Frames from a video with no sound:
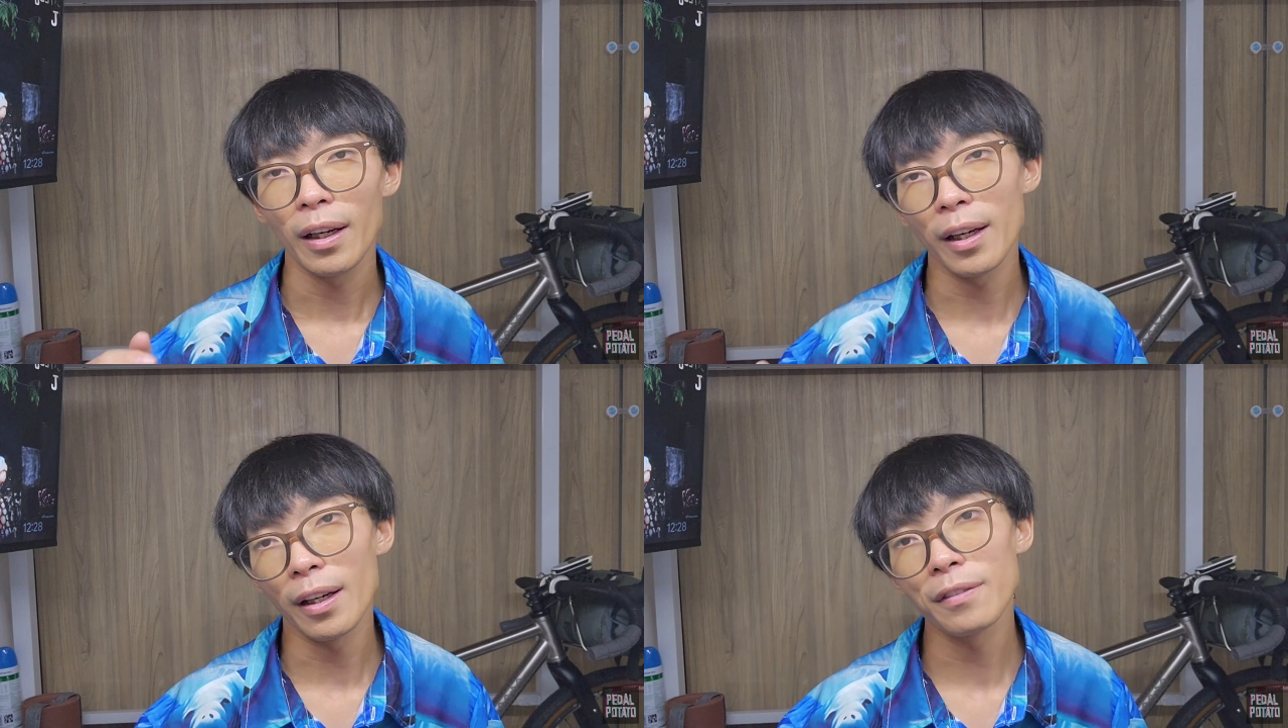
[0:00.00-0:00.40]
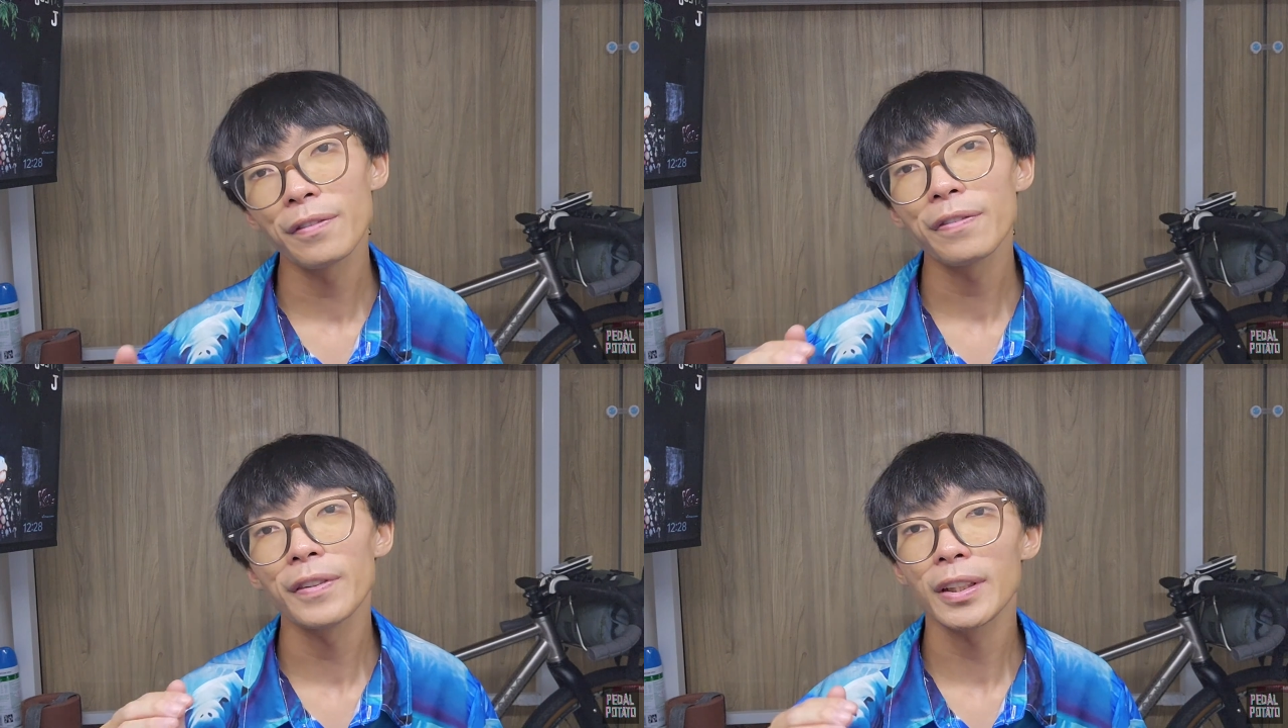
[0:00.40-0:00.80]
And
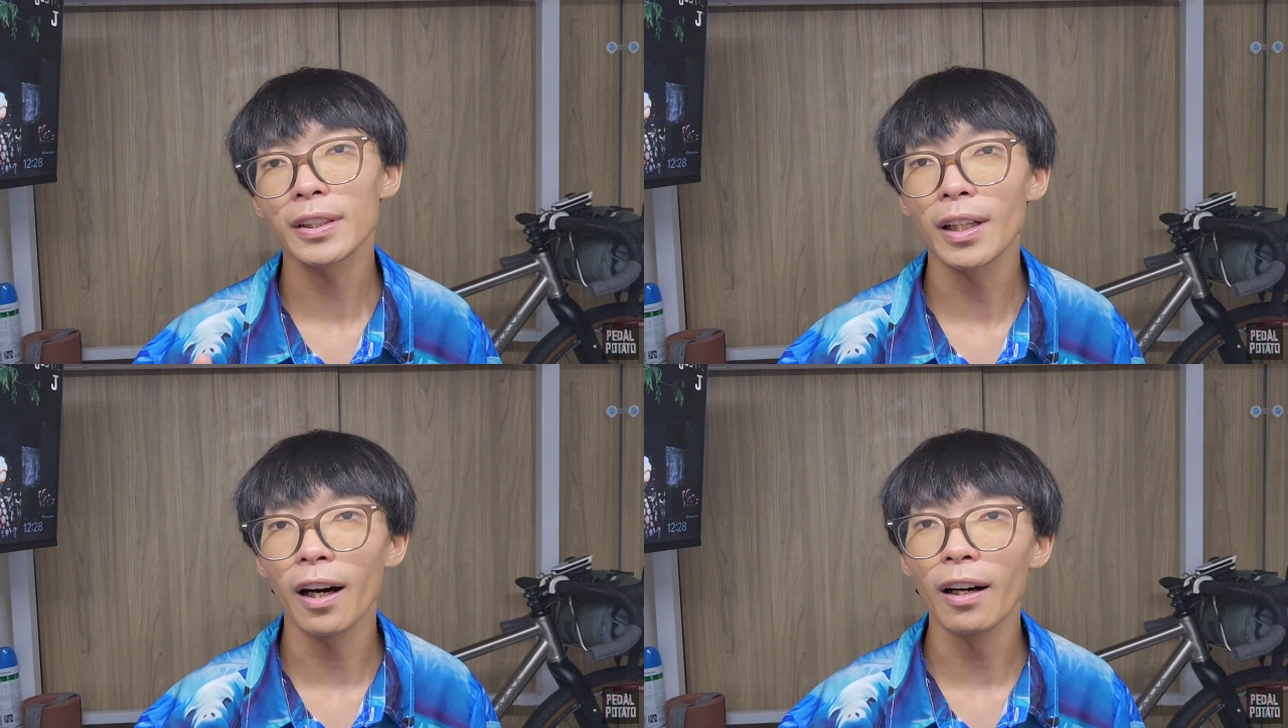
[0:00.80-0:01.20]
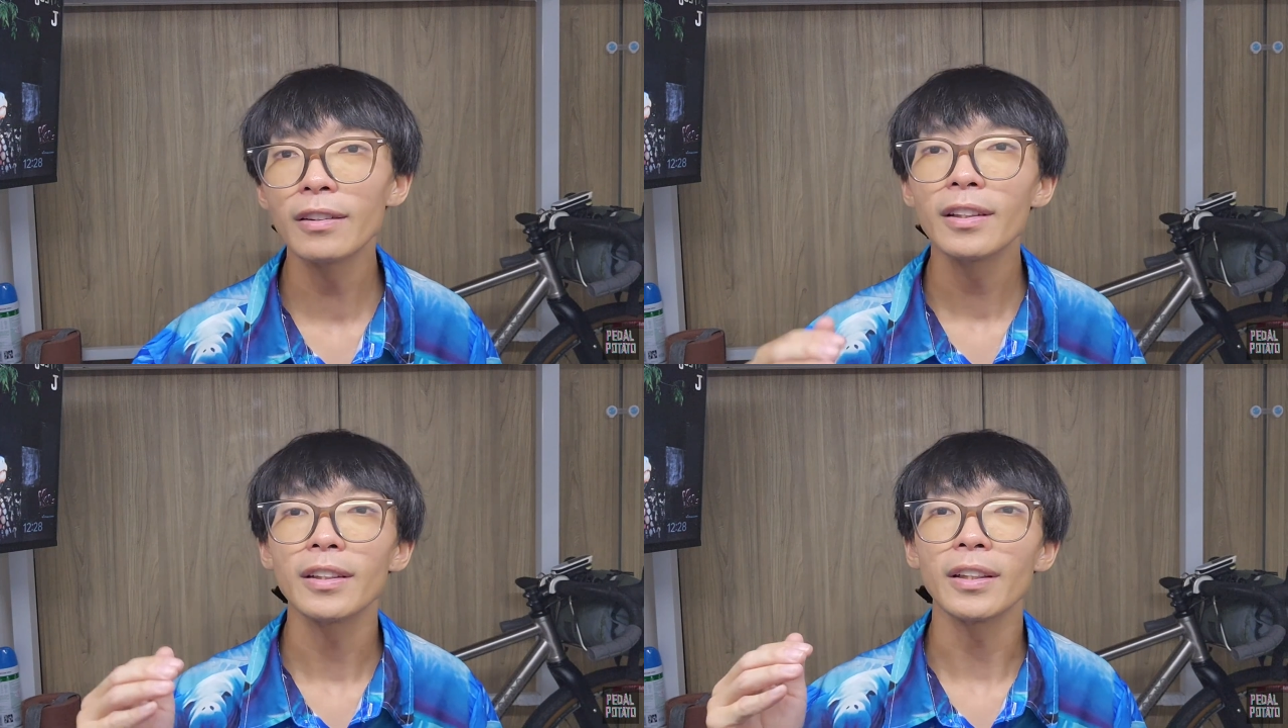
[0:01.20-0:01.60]
further down,
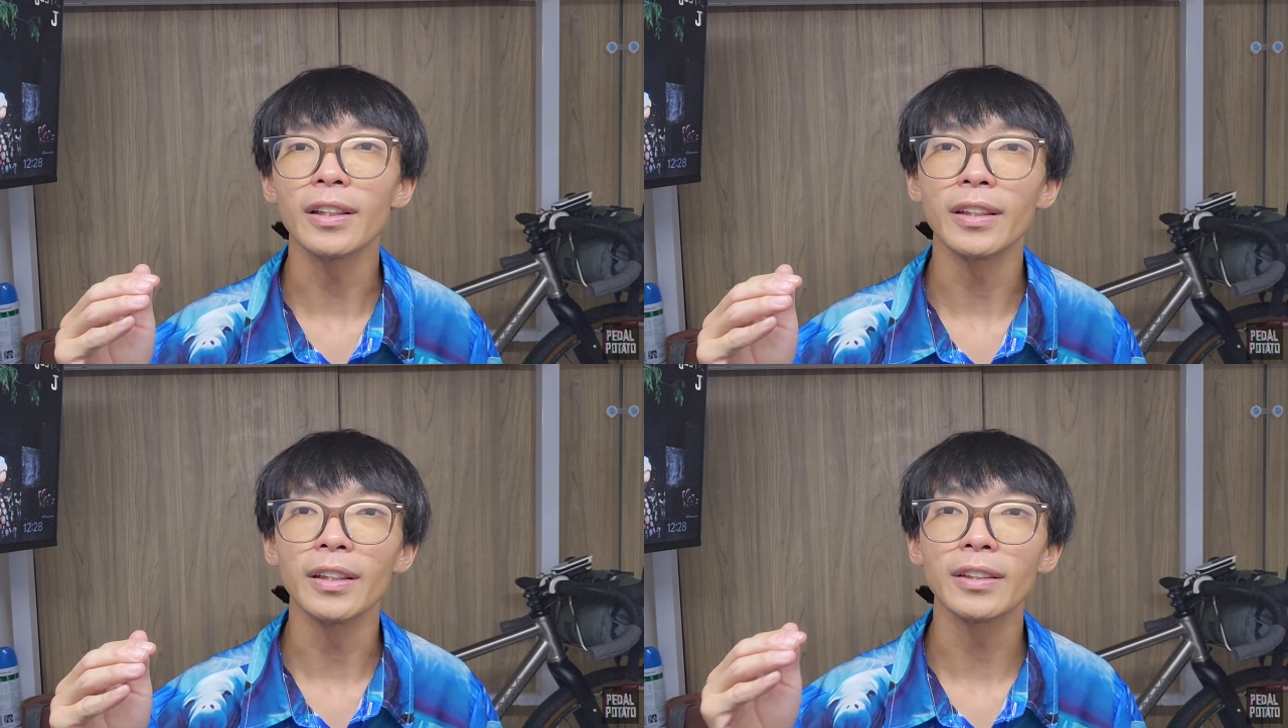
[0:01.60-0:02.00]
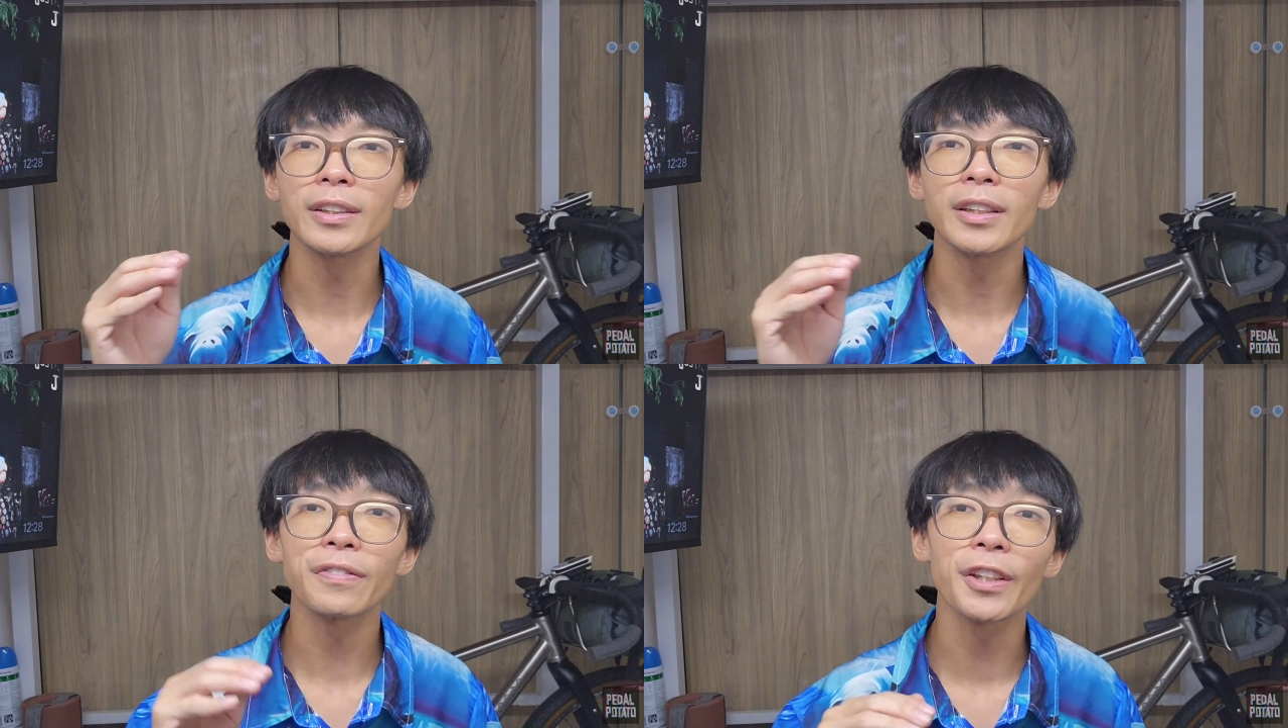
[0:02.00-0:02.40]
it is
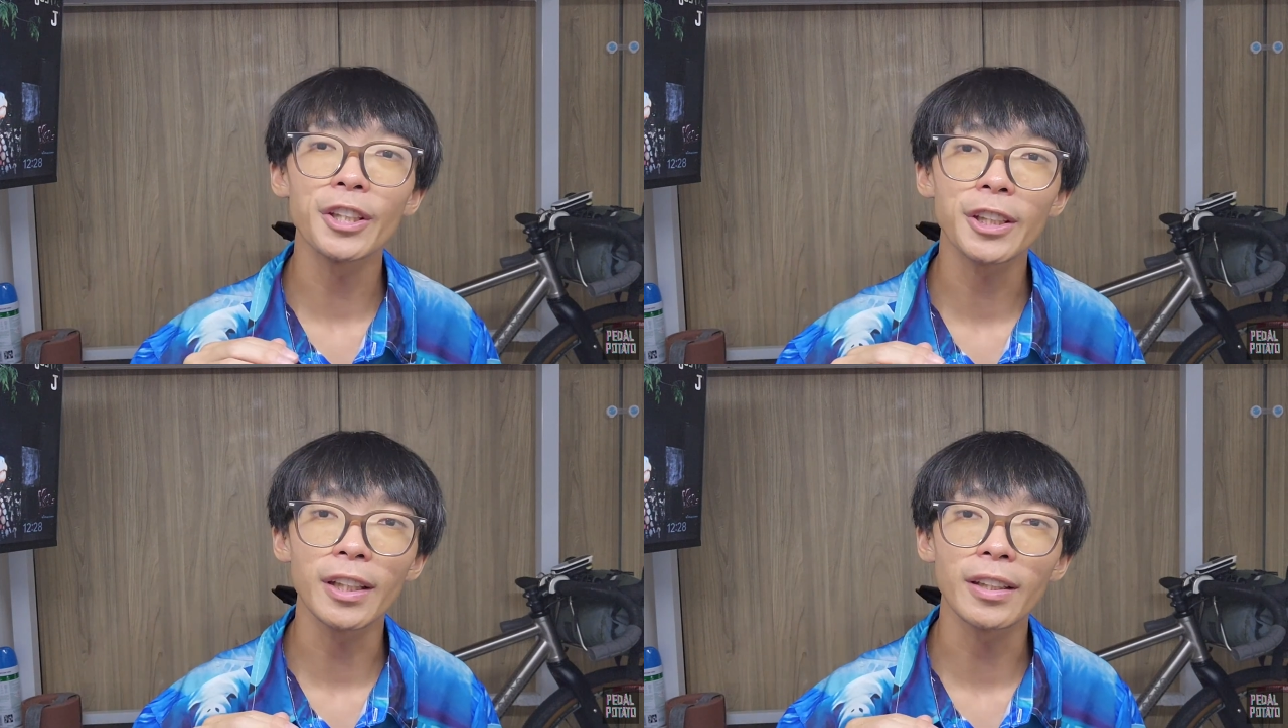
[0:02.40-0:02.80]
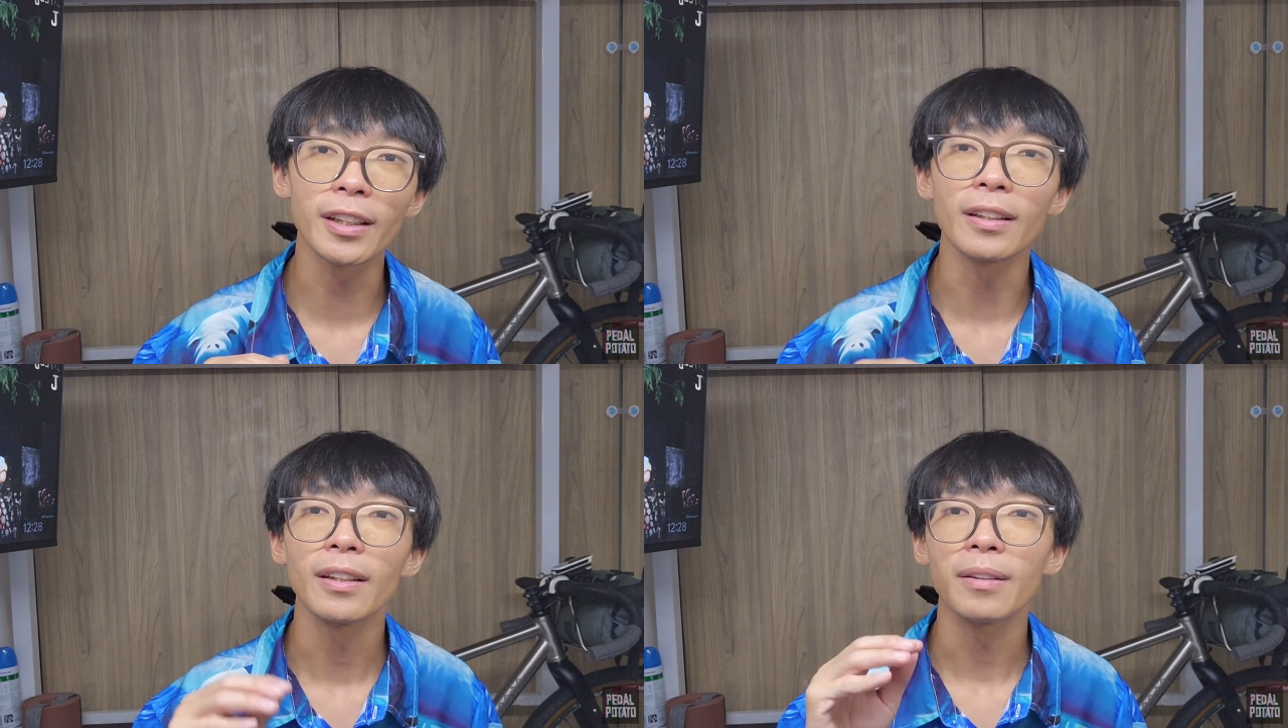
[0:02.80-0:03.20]
differentiated